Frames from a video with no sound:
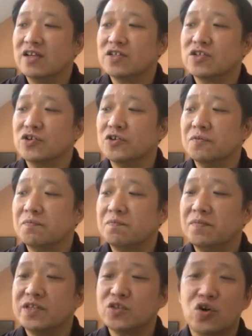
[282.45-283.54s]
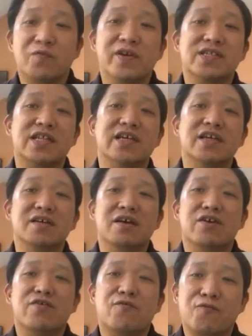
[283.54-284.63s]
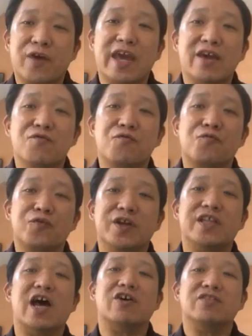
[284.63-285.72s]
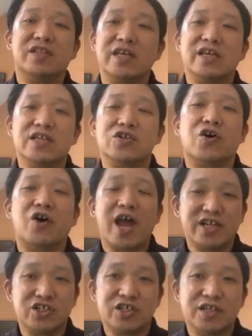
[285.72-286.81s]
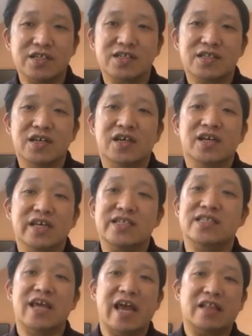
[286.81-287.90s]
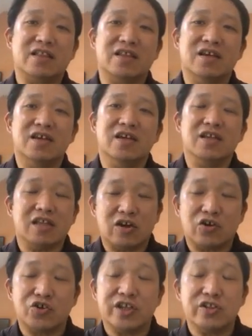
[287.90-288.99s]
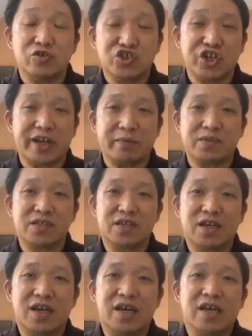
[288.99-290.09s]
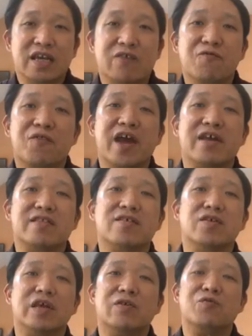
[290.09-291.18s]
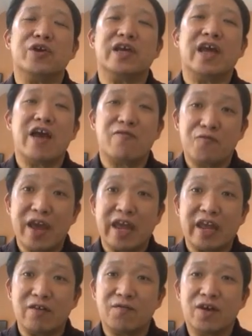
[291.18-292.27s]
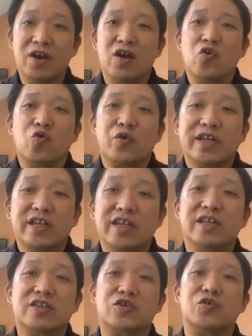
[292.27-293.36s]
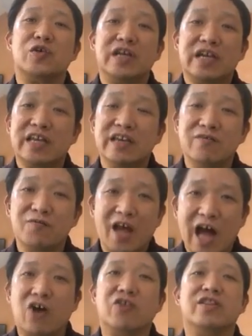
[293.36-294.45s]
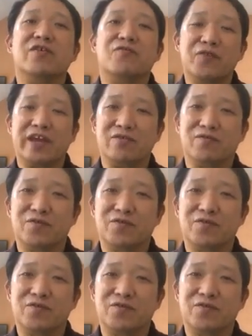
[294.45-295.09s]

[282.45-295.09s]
So it's obviously faith without deeds or actions is dead, according to James. In fact, if we have faith, we need to live out the faith.